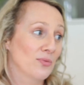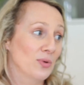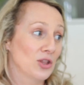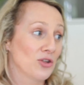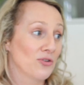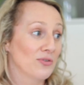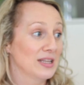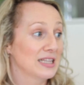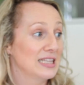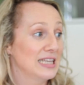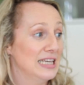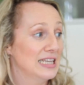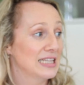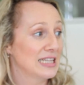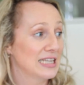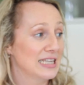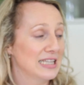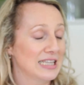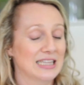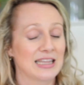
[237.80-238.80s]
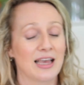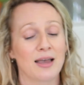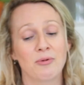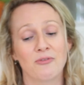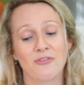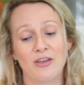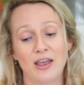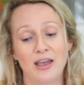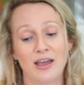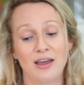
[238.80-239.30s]
which are in season at this time
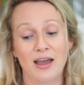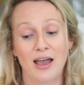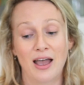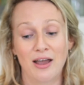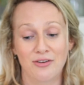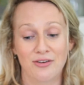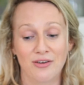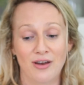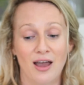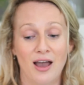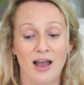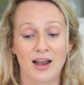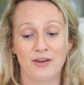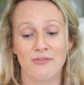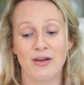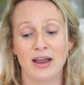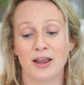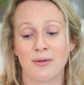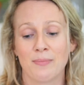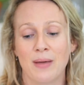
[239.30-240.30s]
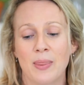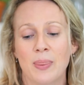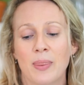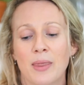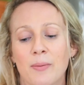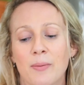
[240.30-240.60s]
of year, I'd highly recommend